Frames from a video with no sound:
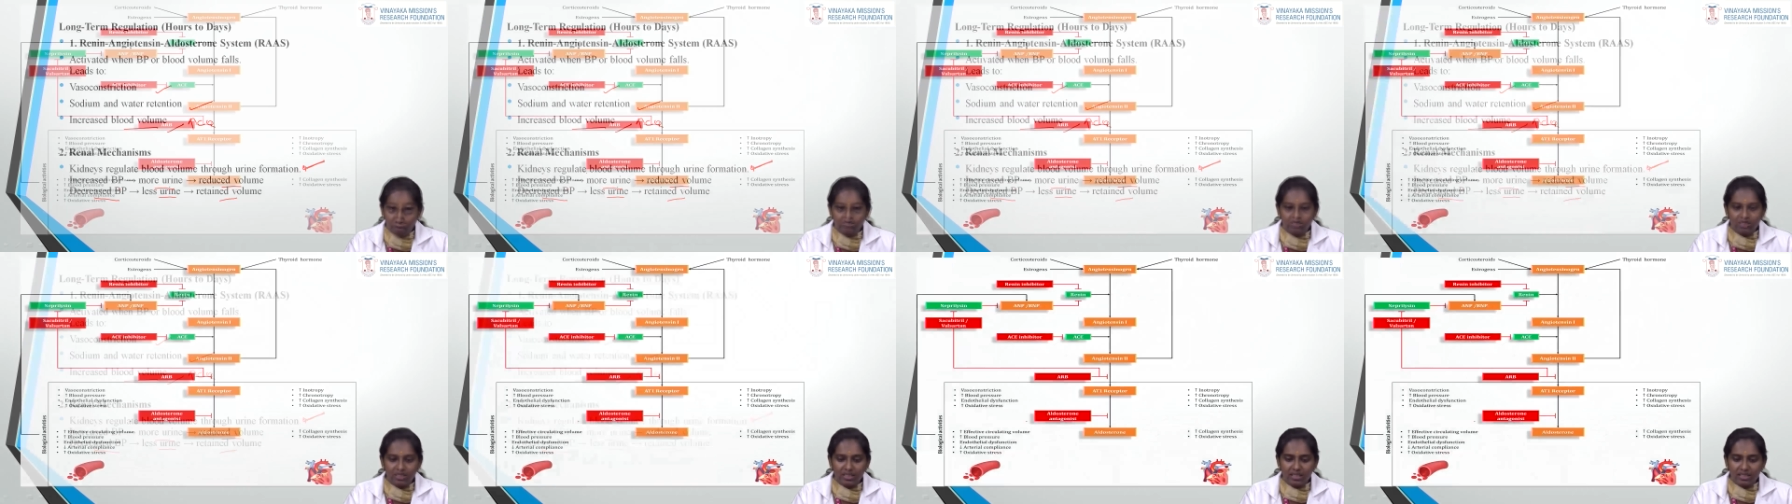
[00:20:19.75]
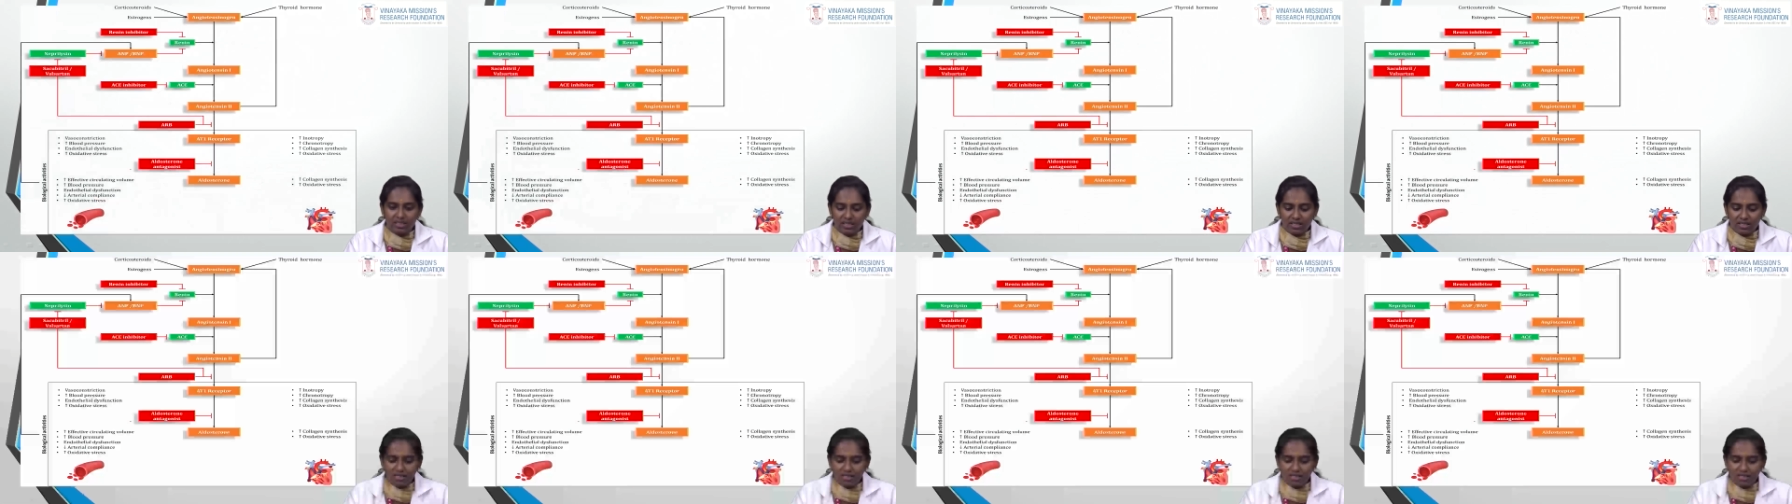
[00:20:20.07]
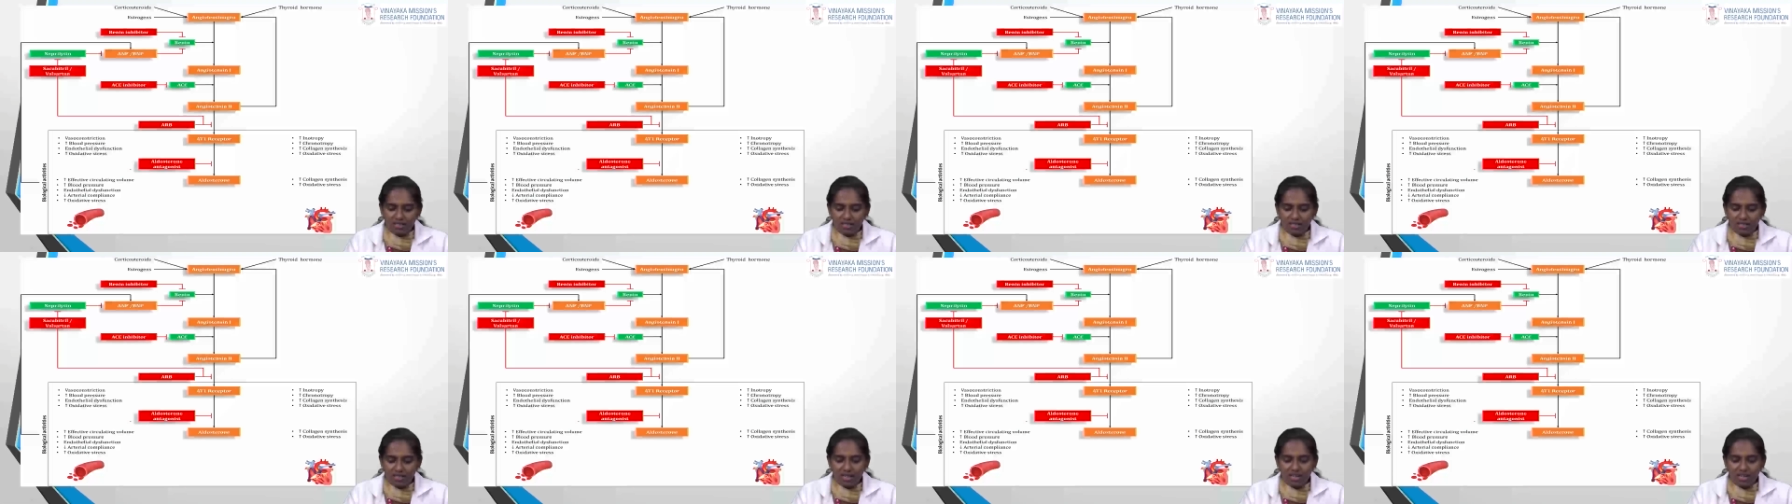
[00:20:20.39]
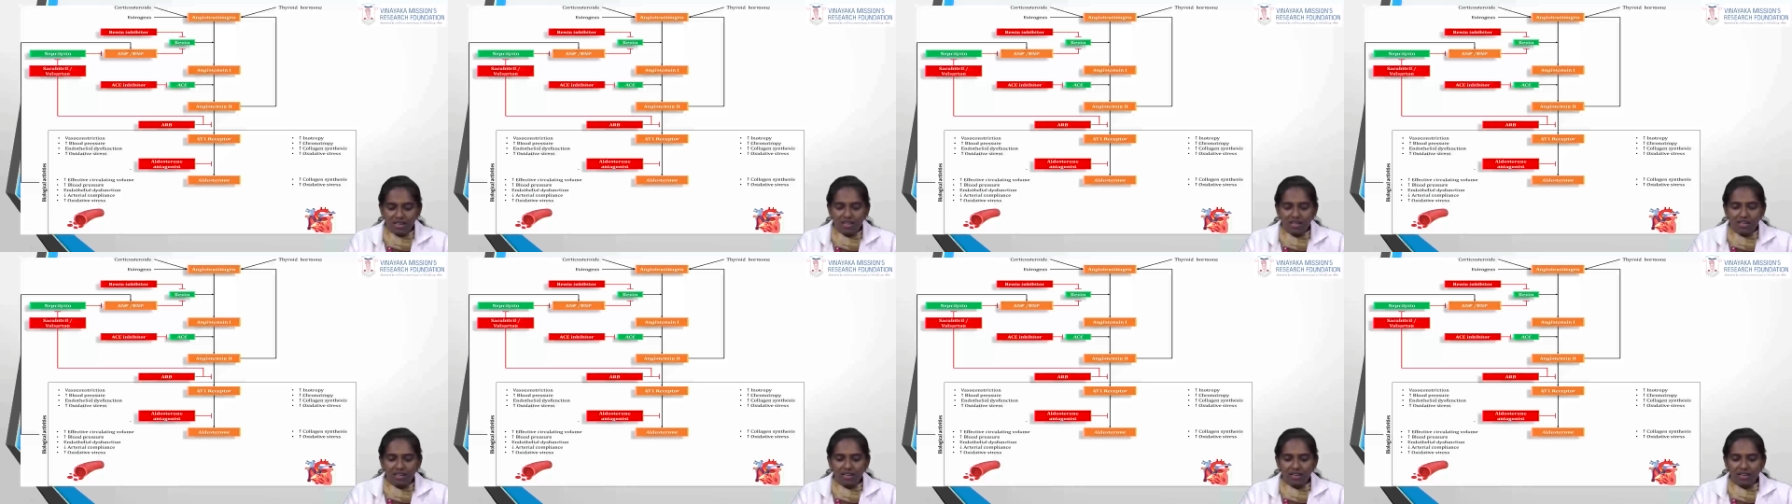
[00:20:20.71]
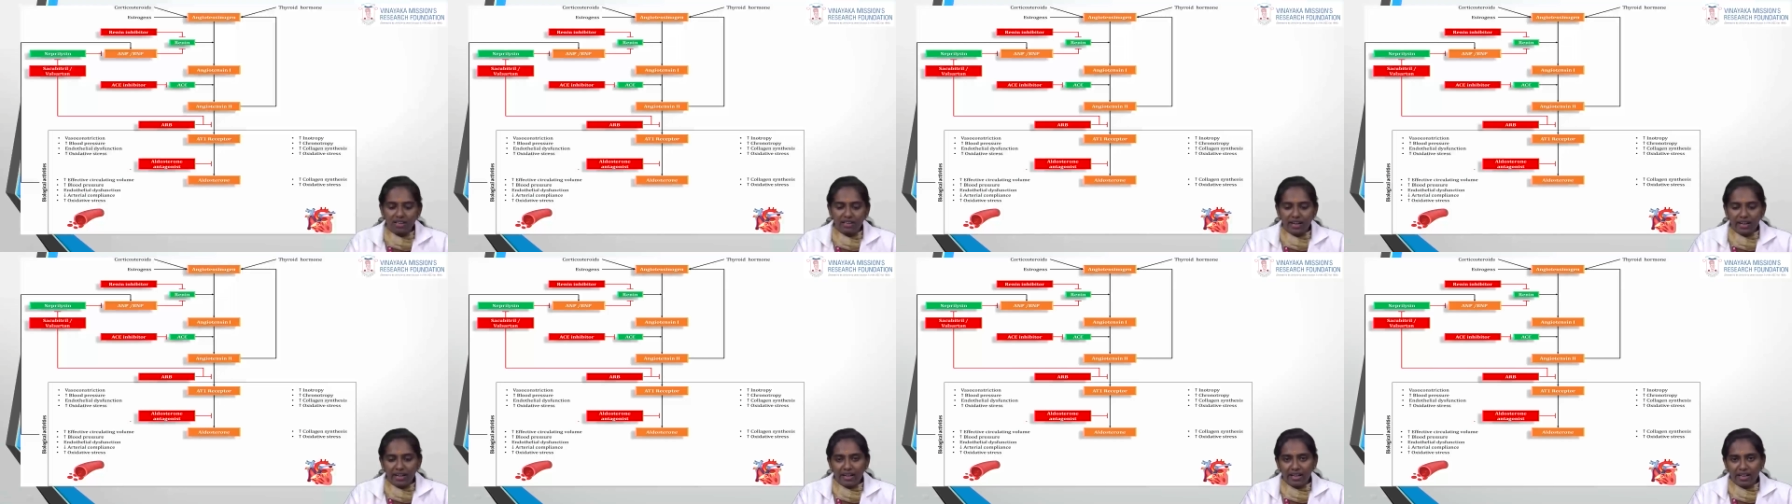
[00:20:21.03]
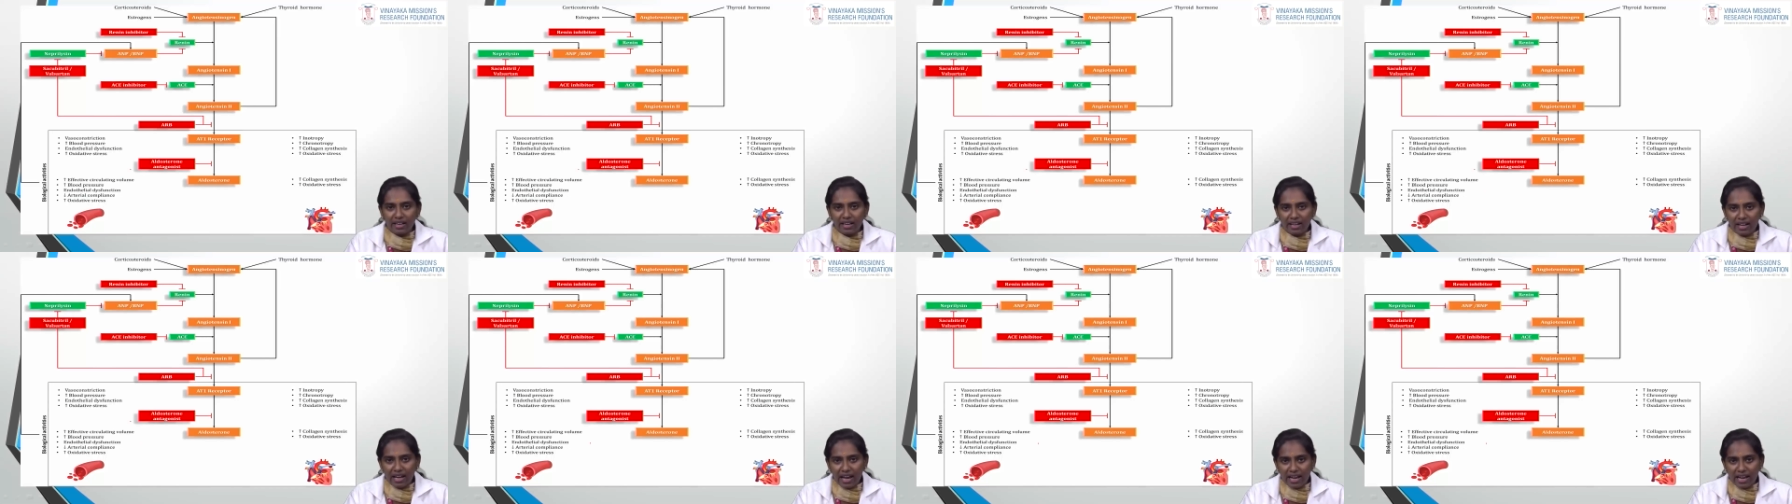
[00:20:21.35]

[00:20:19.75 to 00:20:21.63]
See, this is the renin